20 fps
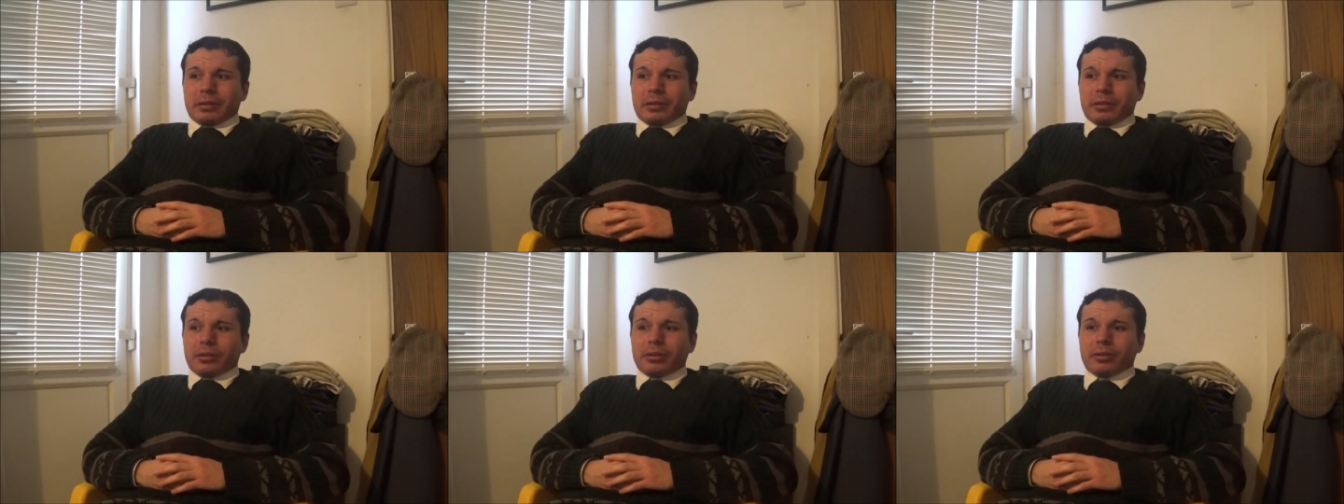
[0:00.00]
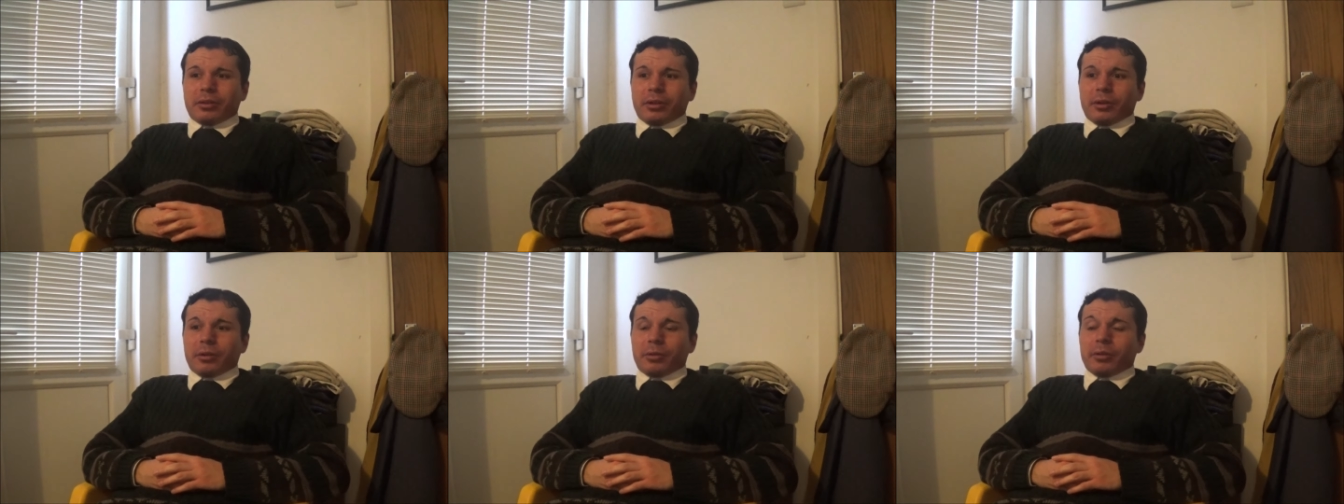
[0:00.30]
You
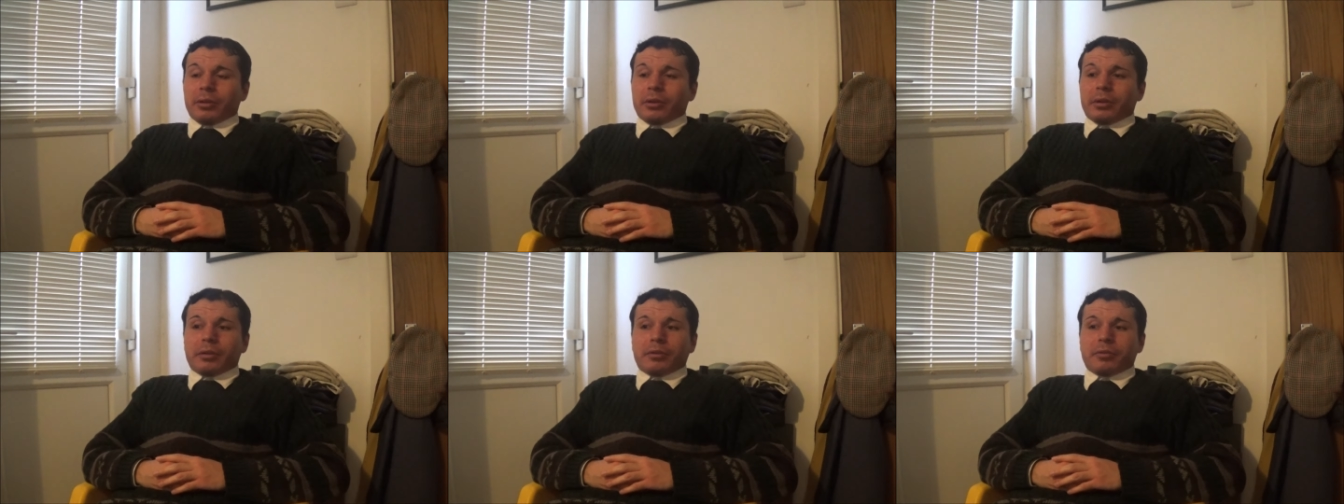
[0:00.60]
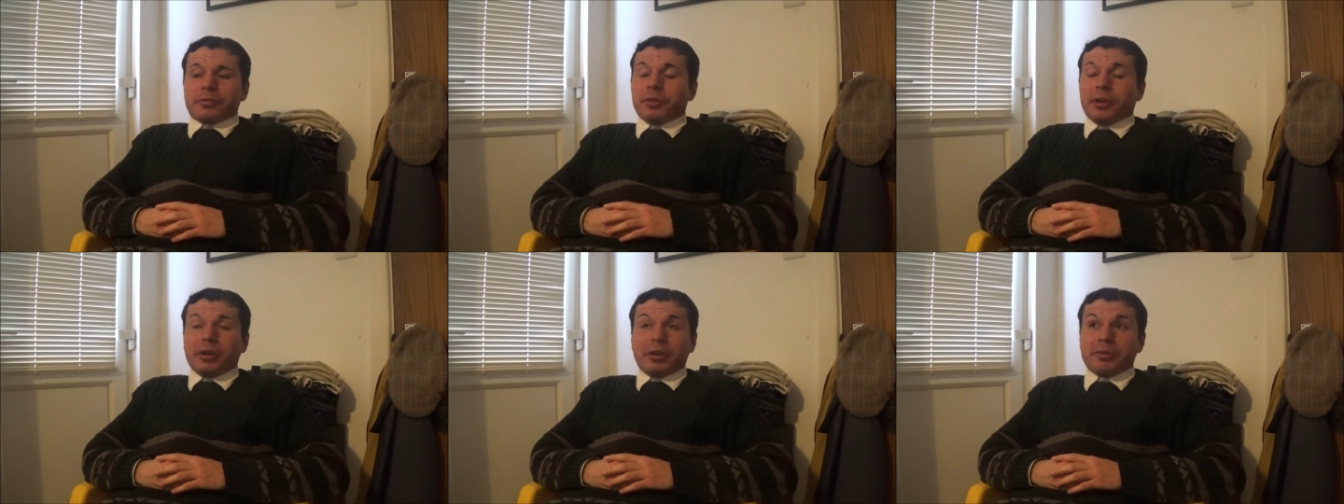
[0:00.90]
know,
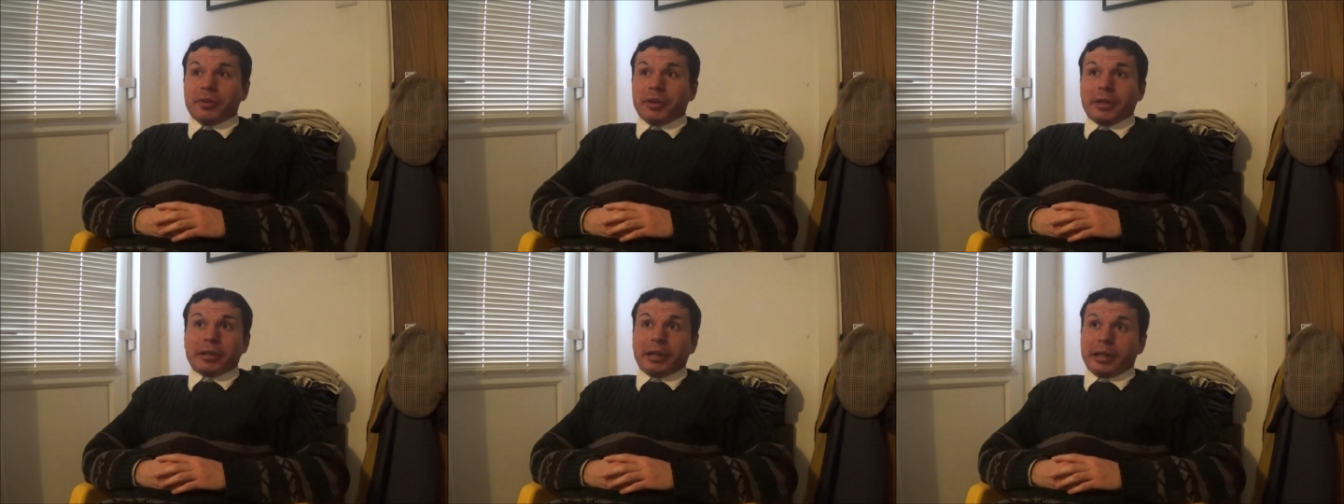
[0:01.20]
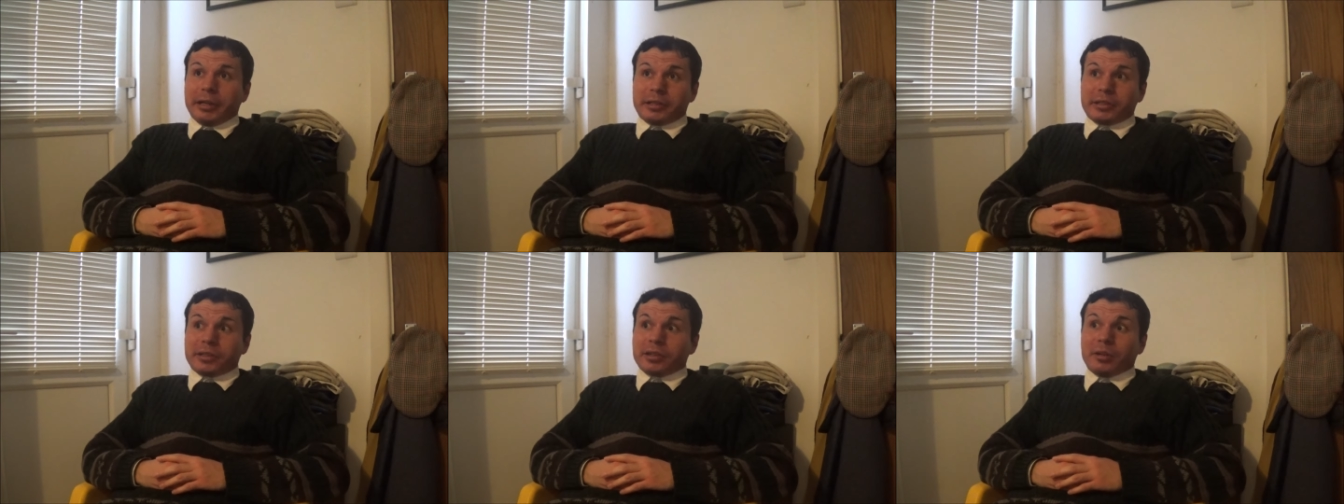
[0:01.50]
very, very
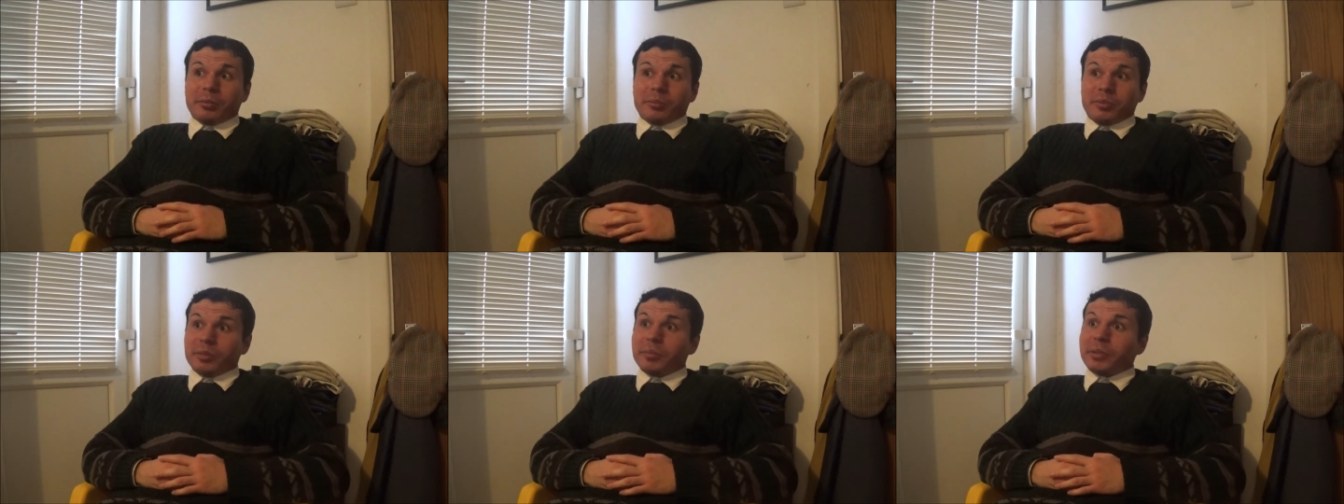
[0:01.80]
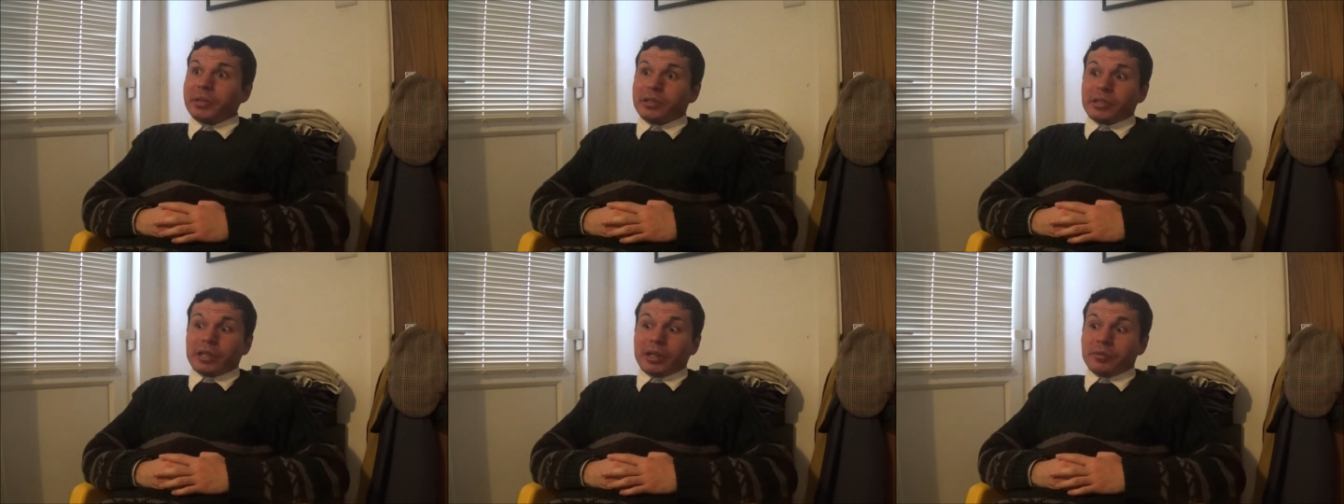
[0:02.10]
nice
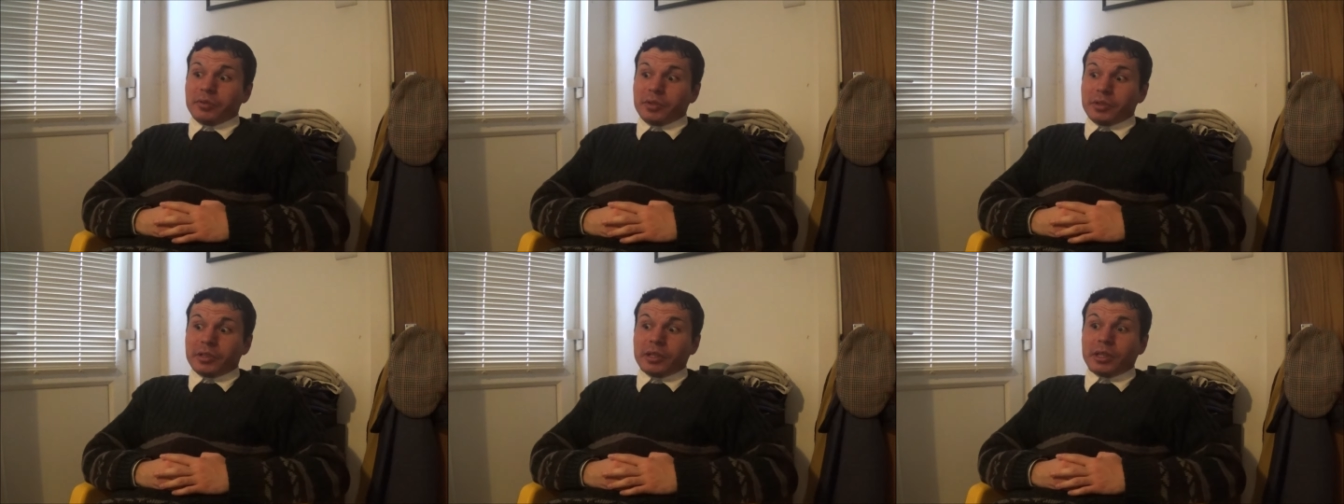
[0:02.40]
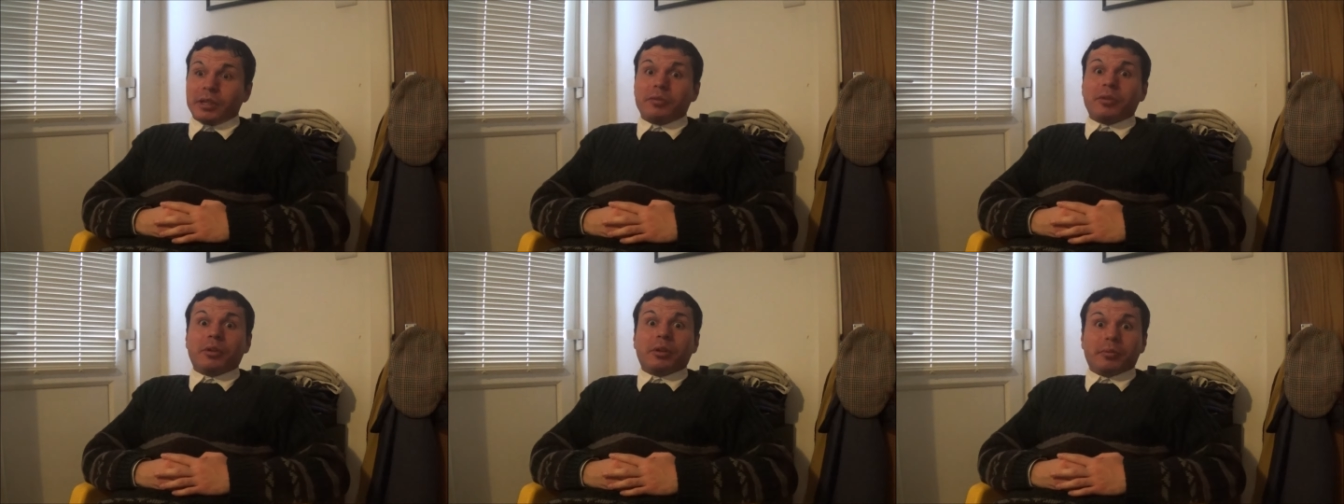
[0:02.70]
compliments I've
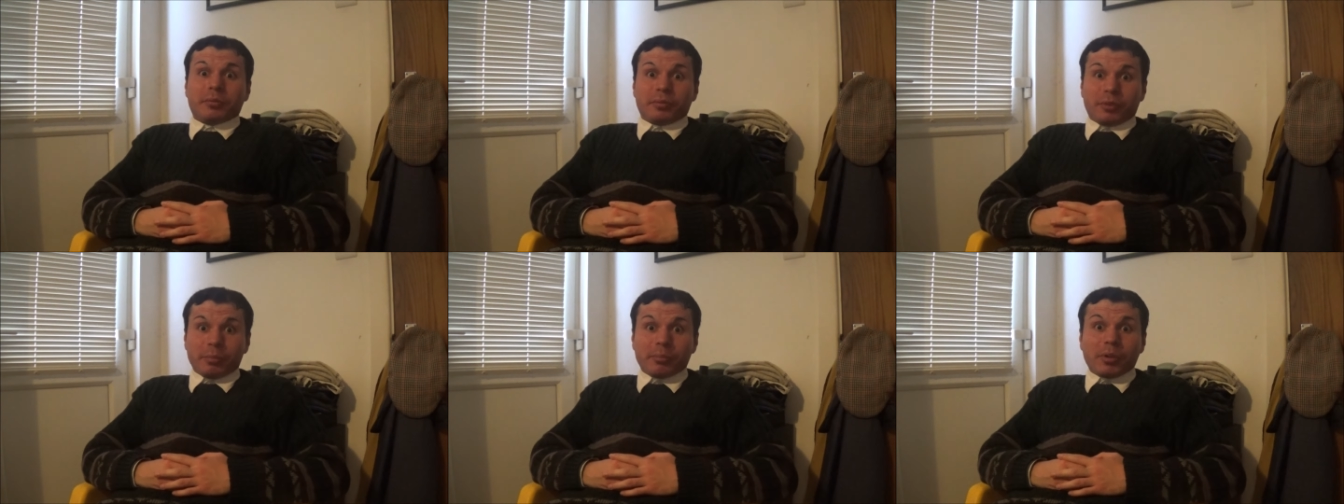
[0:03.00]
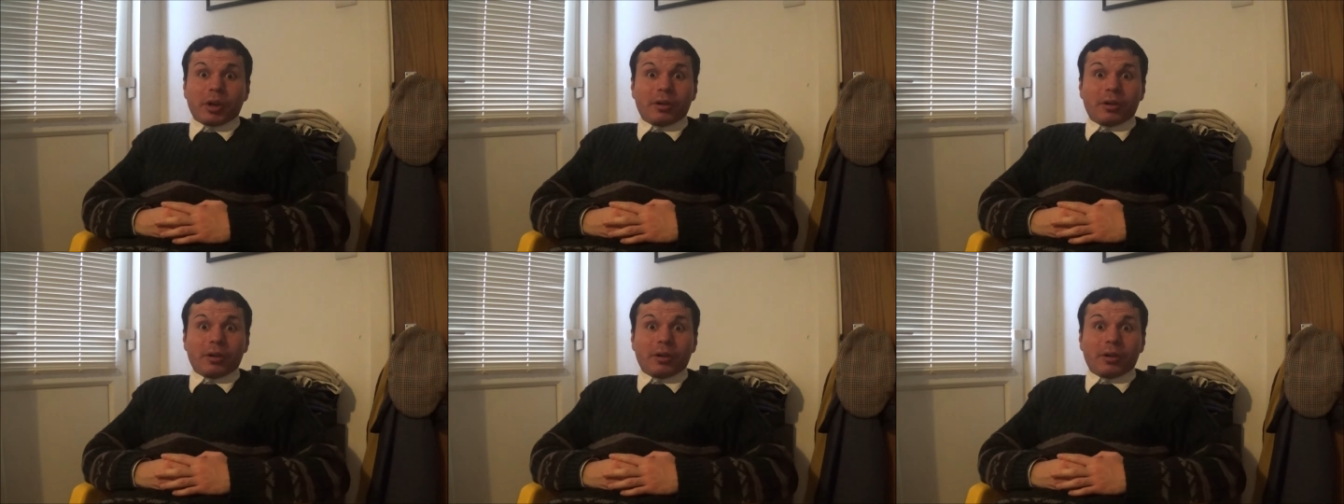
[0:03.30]
received from,